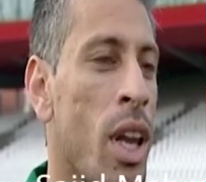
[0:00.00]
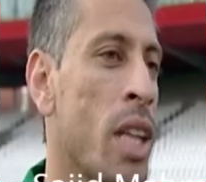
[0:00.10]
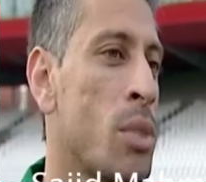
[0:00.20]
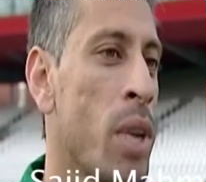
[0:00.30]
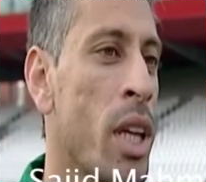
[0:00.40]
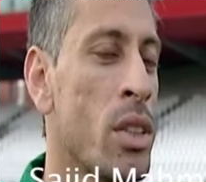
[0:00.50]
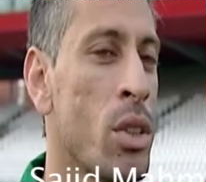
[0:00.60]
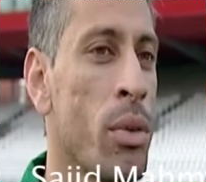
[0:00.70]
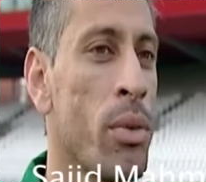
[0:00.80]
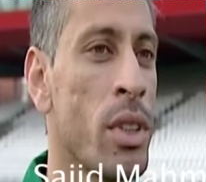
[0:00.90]
lads playing
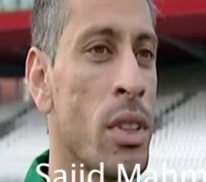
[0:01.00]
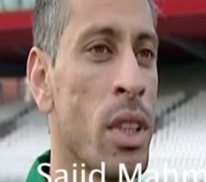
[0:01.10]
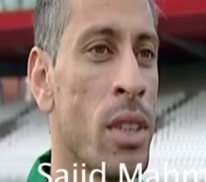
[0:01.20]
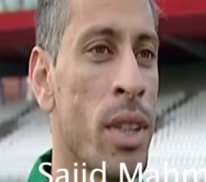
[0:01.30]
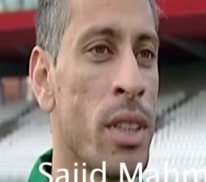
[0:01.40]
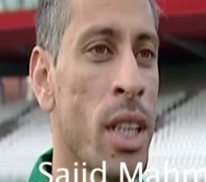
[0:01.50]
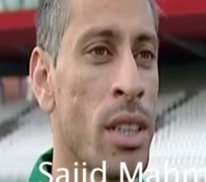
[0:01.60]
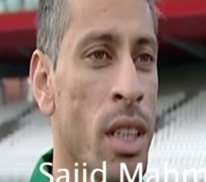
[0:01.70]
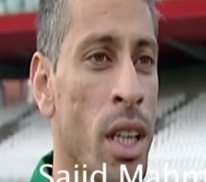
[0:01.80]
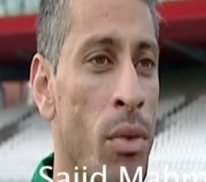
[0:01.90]
stuff is fantastic.